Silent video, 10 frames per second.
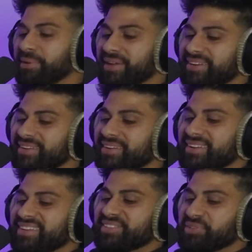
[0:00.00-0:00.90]
But
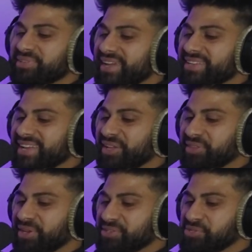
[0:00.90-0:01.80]
United
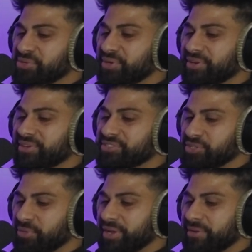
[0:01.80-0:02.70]
Healthcare shooter
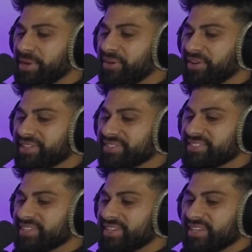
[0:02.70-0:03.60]
showing
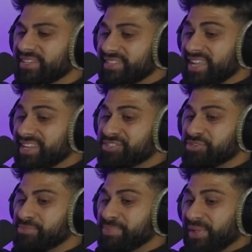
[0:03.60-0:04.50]
Americans they can
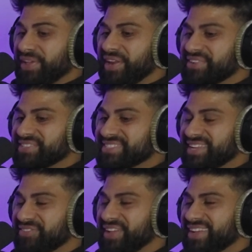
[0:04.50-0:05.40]
shoot billionaires
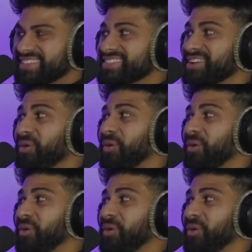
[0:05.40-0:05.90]
instead of kids.